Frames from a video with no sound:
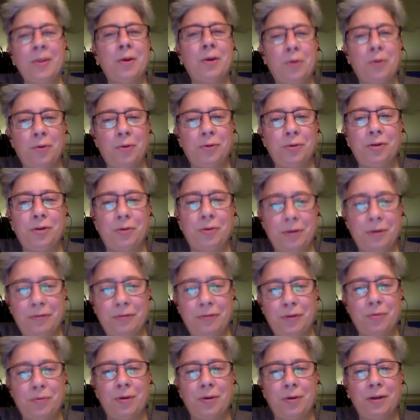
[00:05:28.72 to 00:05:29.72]
Also,
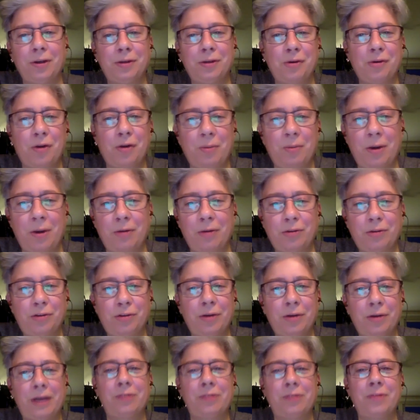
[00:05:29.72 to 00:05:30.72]
if you want to talk about
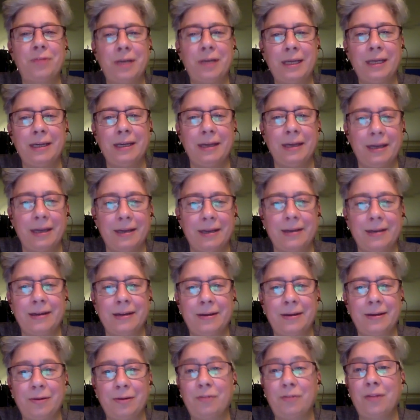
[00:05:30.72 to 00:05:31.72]
trickery
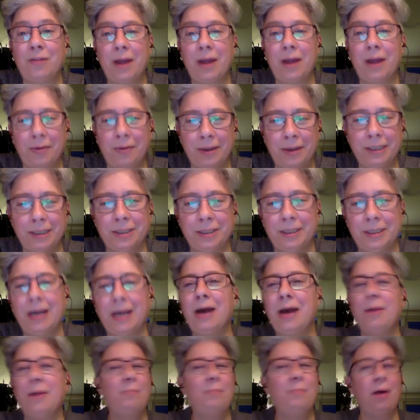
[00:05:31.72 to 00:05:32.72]
of language.
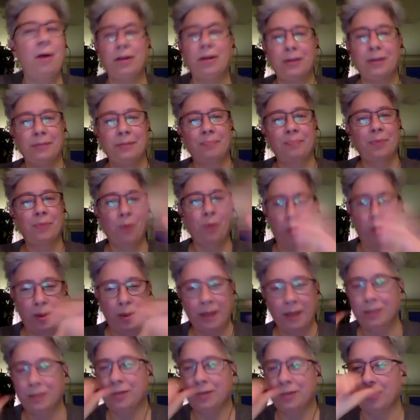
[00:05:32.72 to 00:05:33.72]
But
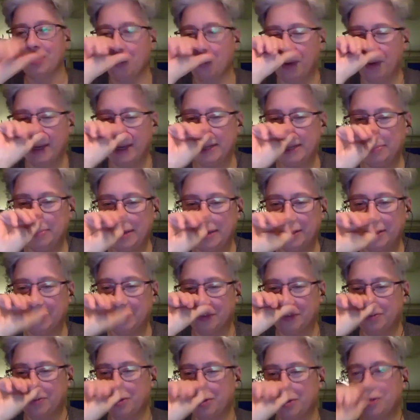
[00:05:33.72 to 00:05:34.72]
that's going to wait,
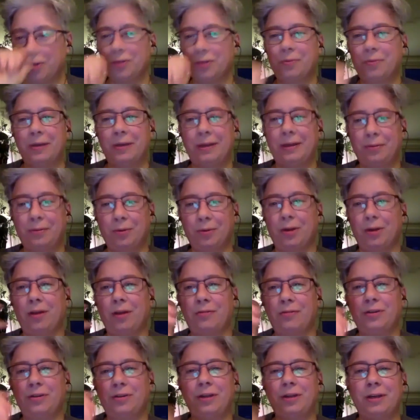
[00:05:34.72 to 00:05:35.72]
because first we would
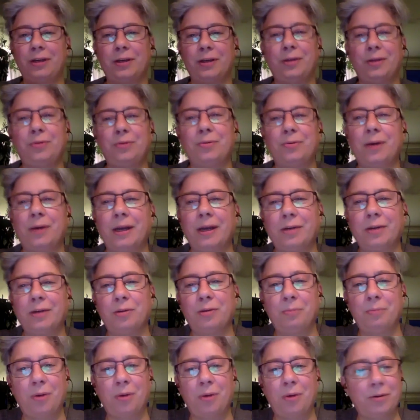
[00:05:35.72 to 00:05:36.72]
love to hear you and your
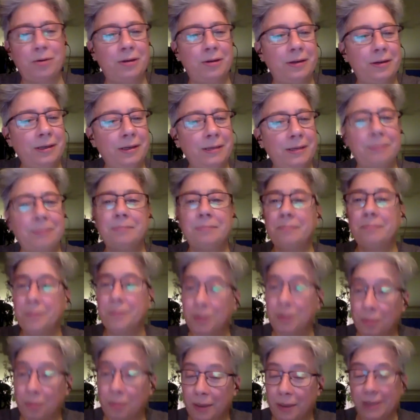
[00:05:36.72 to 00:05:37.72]
poetry.
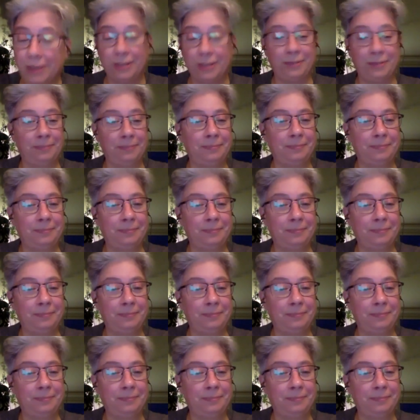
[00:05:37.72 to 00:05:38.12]
So please.